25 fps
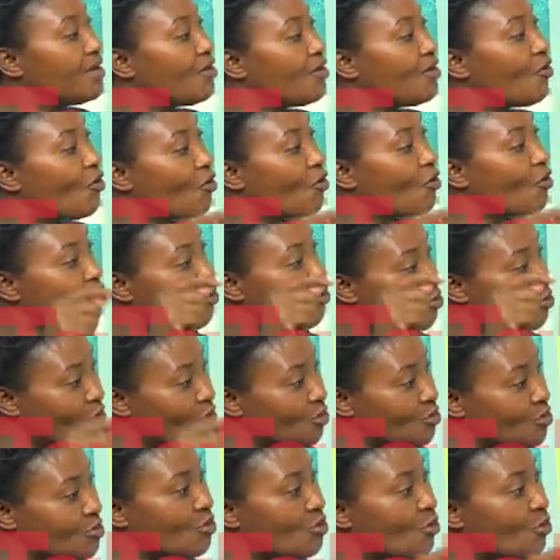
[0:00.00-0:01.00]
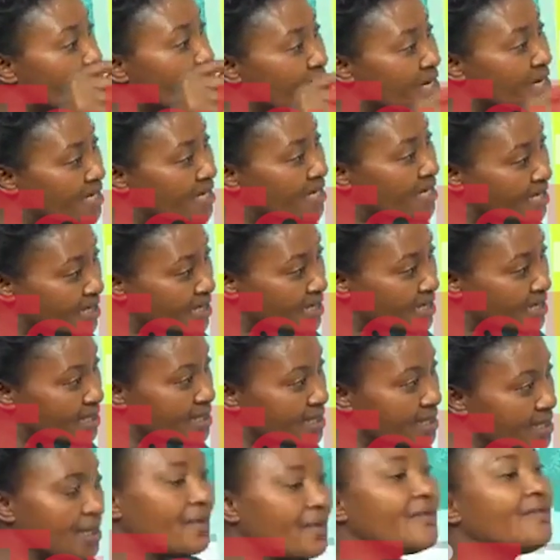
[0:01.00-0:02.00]
on those committees.
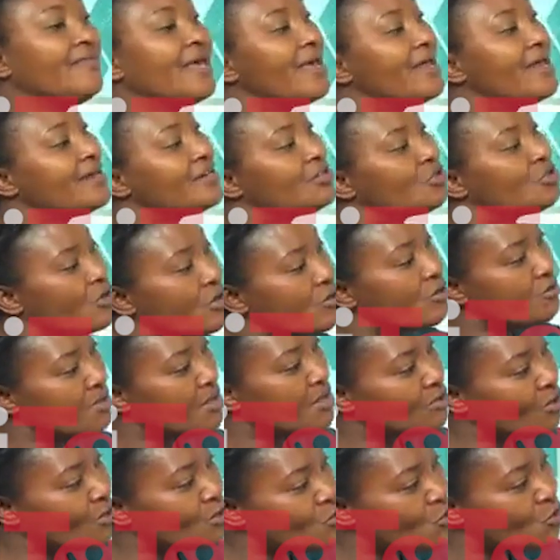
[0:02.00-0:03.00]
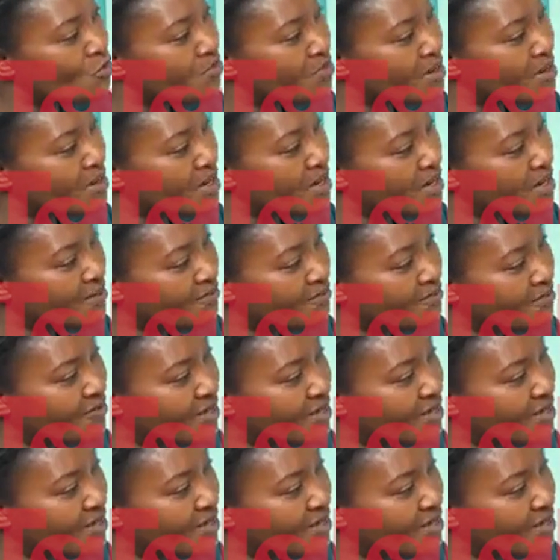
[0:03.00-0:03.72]
Mm. Then it will be those who believe in